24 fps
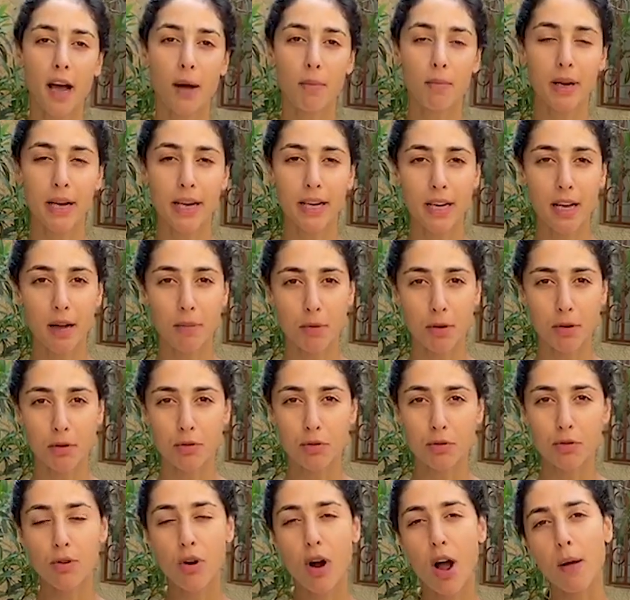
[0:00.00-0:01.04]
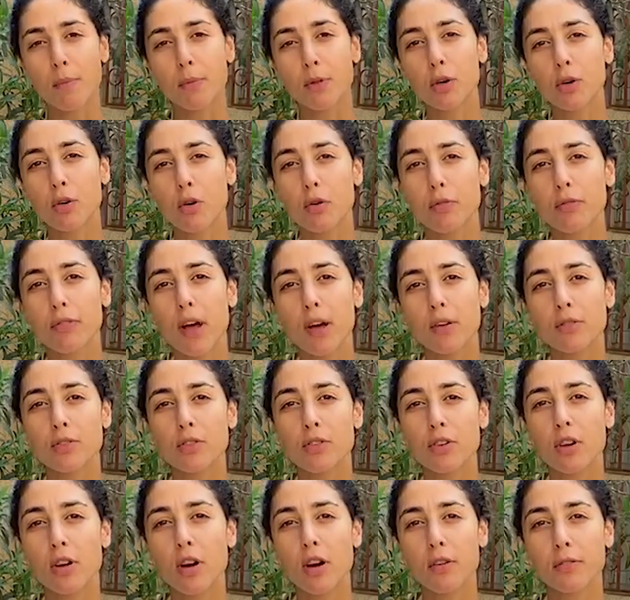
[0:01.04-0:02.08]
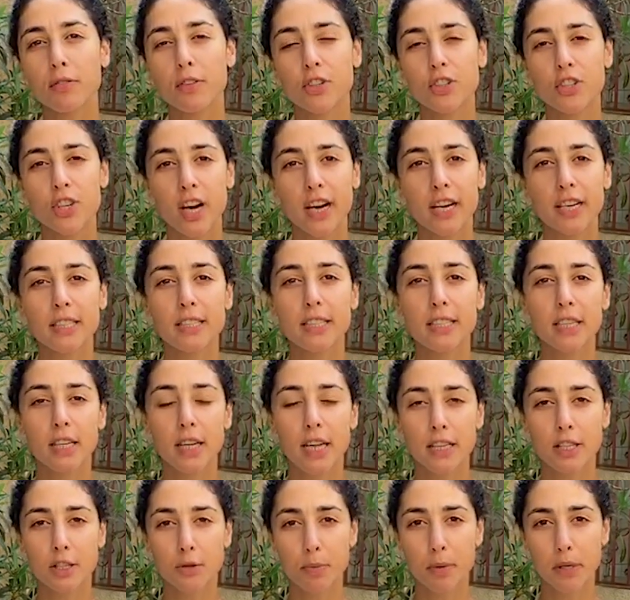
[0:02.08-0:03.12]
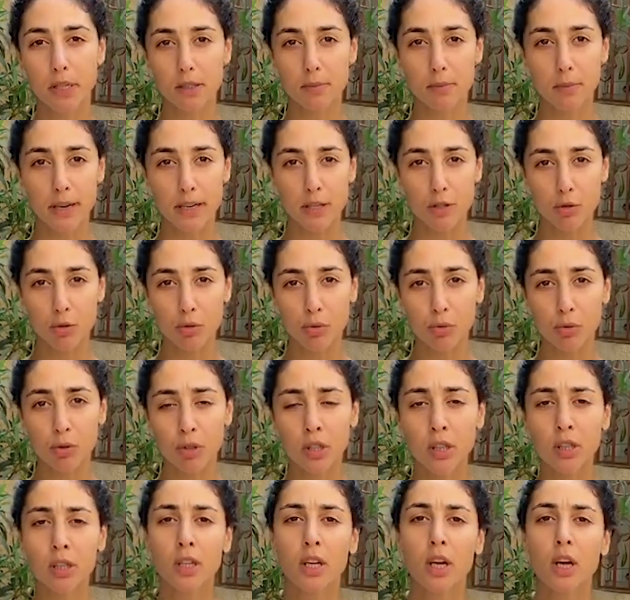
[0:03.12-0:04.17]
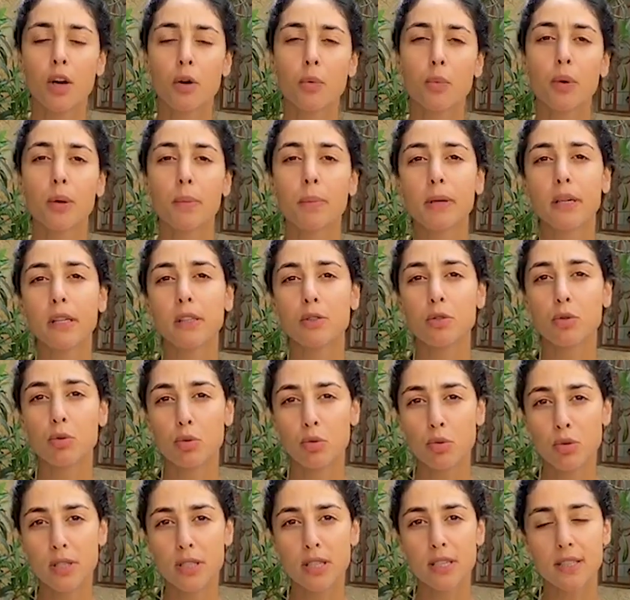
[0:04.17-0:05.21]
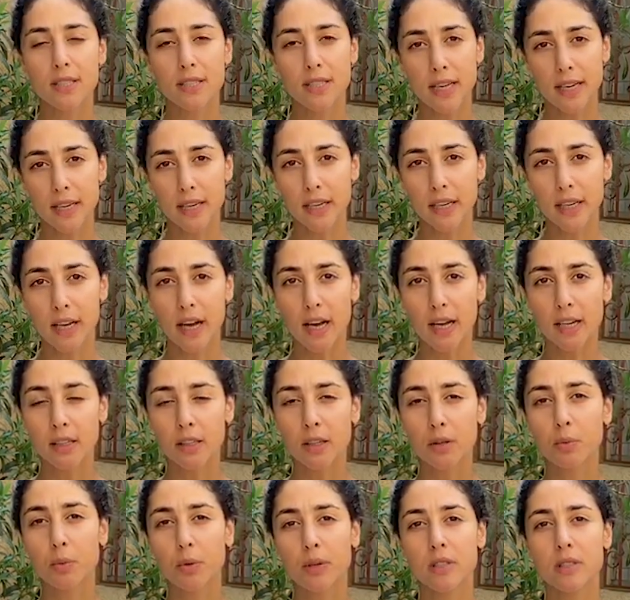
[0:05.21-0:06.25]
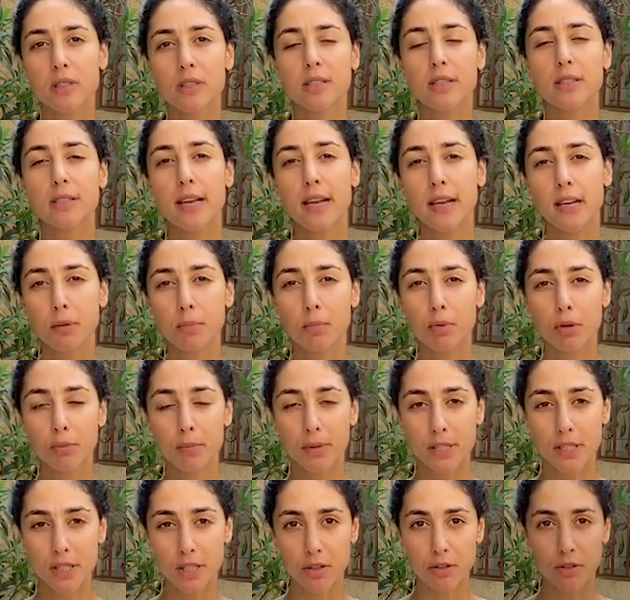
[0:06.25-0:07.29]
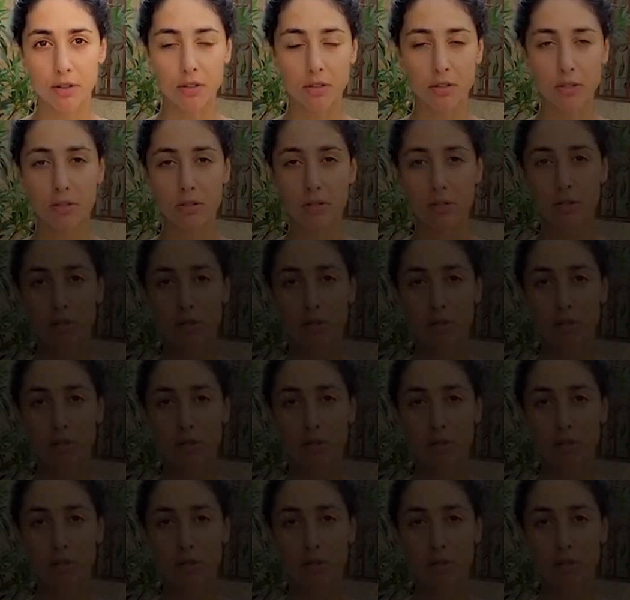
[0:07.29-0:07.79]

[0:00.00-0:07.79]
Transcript: Leila Merou. I'm the co-founder of the charity Let's Build My School. We build schools in Senegal with sustainable materials